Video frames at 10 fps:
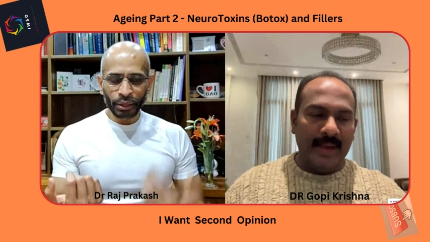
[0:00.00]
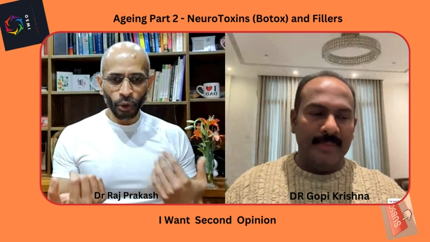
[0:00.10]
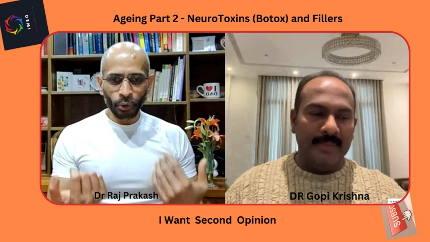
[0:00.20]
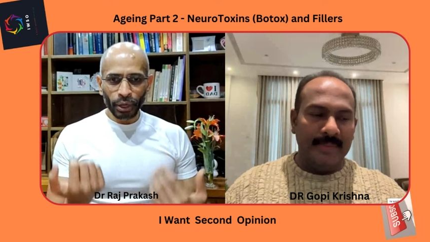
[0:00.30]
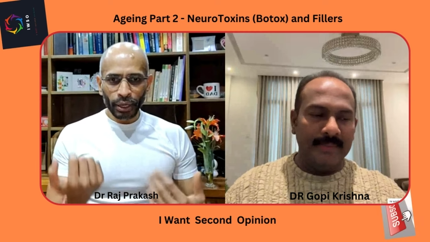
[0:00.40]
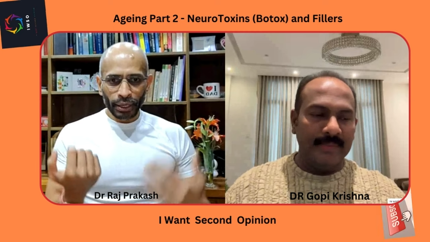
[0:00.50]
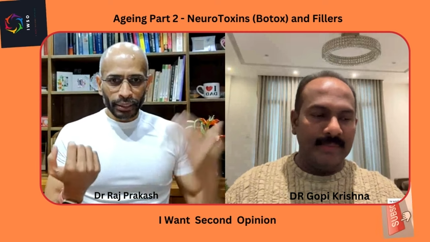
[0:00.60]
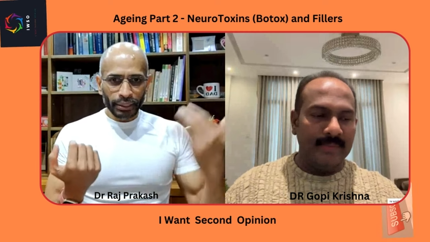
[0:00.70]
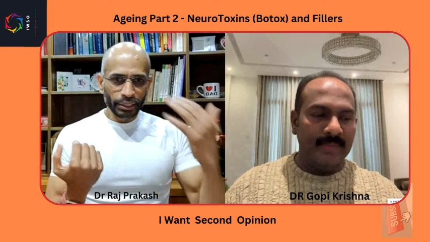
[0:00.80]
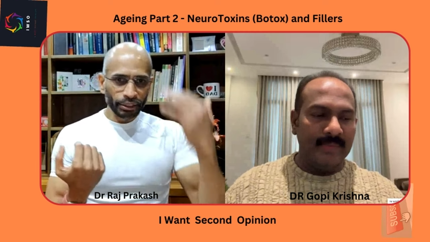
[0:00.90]
Speaker 1: yeah.
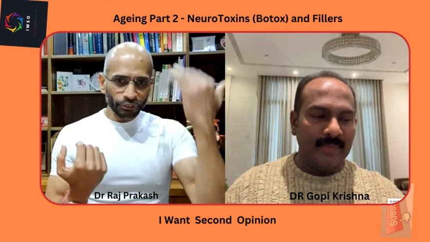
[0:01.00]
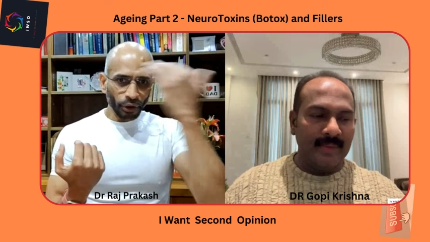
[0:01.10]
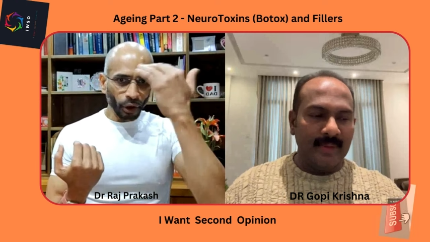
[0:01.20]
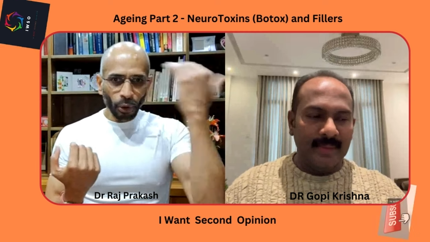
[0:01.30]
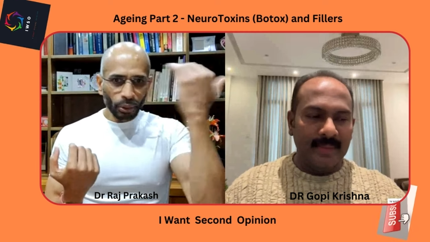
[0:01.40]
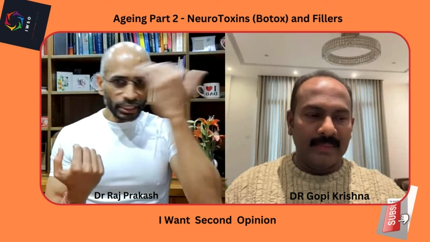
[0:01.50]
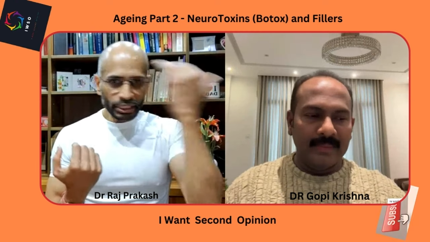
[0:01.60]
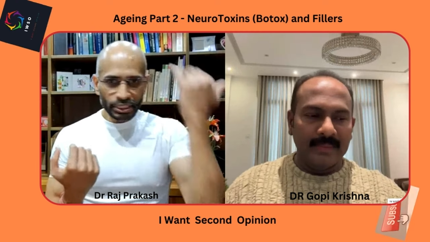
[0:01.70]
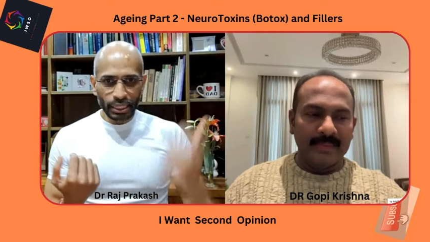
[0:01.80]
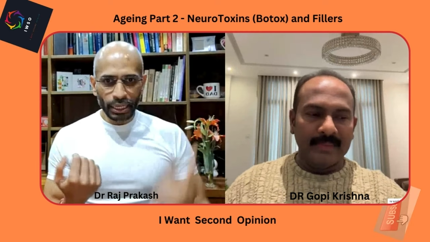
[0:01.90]
Now, if all
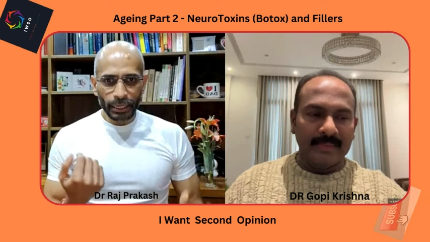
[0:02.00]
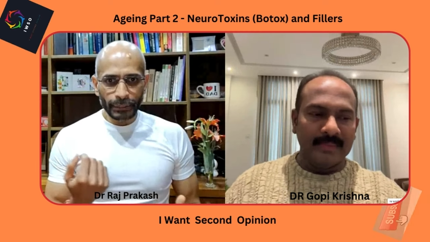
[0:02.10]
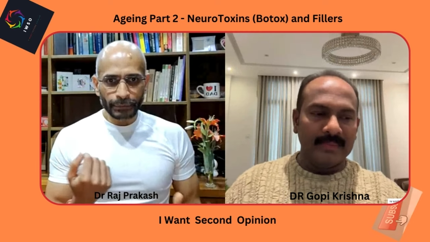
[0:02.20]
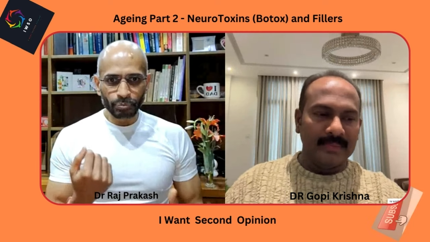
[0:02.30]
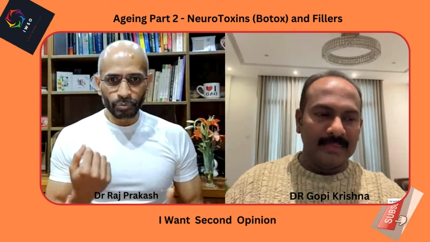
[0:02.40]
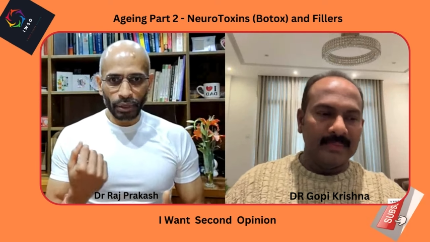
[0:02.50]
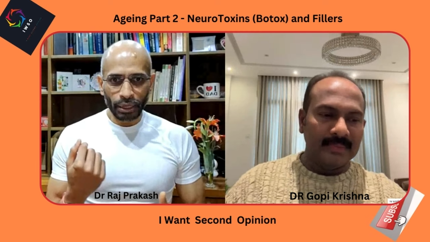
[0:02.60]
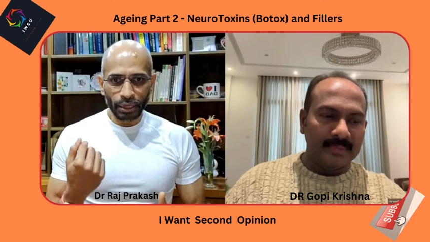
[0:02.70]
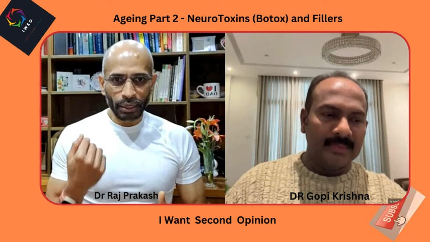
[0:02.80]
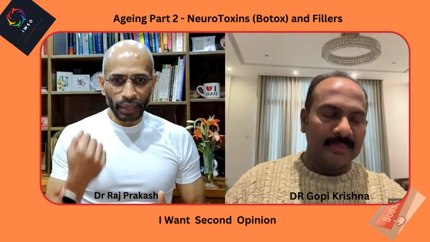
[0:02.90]
these uh,
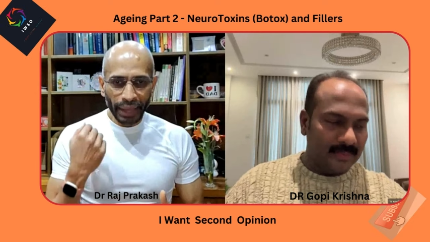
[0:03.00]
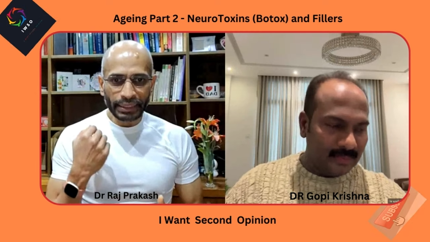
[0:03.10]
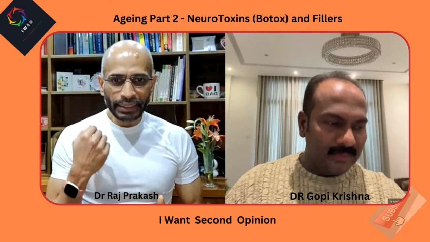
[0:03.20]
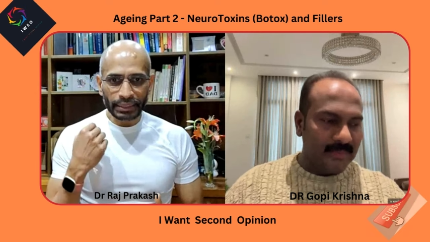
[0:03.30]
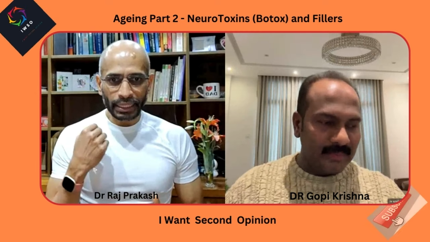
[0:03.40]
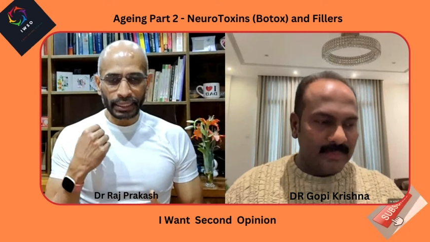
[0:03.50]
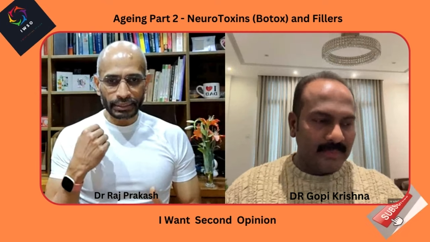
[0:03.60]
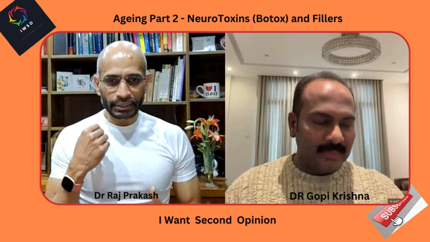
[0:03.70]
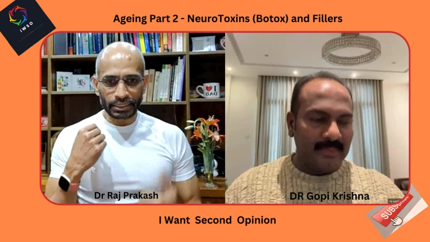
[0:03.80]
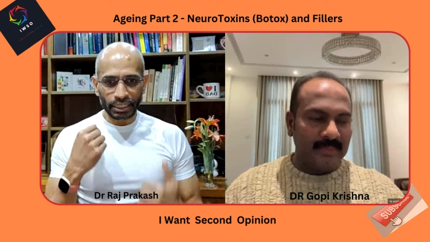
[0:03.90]
uh, lines
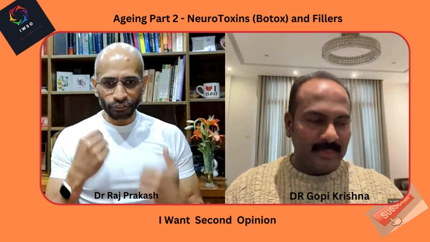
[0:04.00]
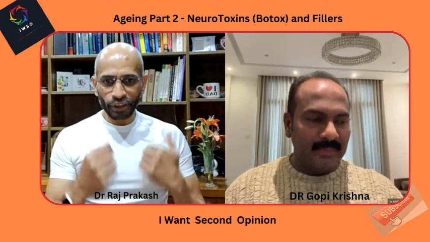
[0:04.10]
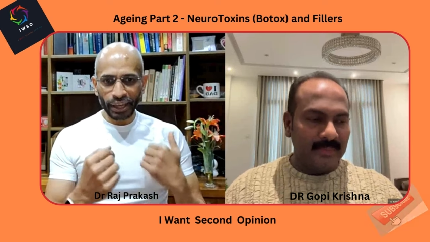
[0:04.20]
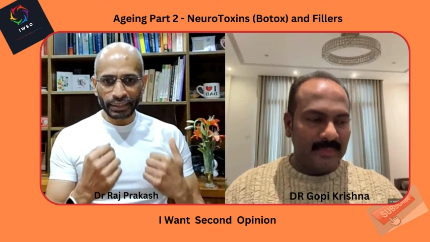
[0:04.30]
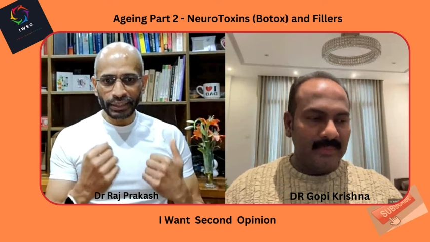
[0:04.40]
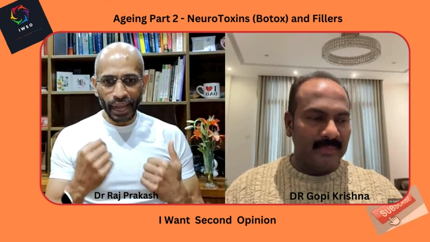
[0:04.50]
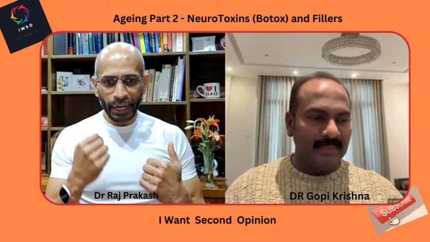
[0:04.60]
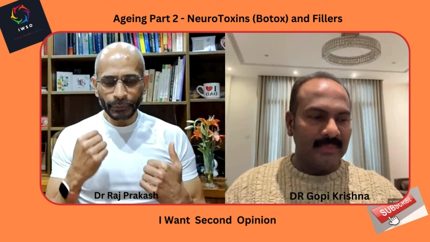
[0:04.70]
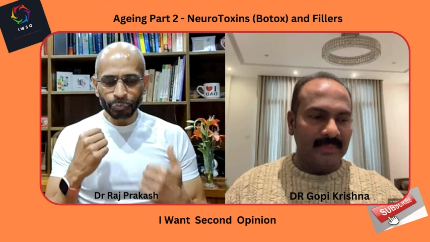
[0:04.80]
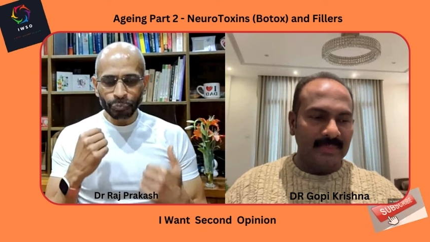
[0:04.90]
and stuff like
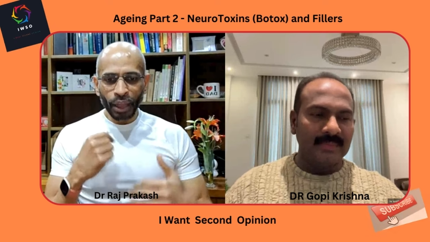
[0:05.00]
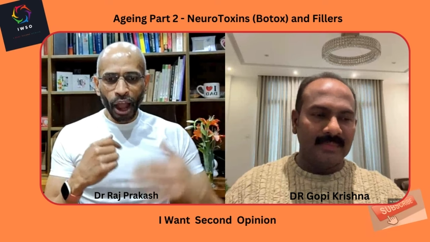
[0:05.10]
that,